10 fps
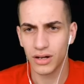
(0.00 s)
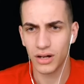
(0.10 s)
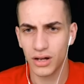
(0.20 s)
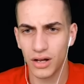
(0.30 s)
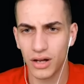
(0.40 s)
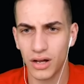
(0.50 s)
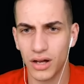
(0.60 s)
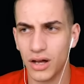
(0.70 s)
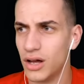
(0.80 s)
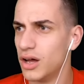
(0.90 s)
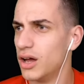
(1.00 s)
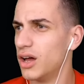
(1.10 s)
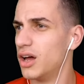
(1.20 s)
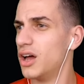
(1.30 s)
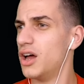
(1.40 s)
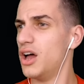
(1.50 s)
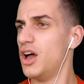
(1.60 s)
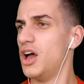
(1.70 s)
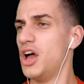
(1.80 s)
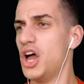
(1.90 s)

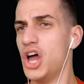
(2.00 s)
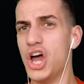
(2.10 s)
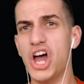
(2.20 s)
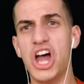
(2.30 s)
Nothing is said.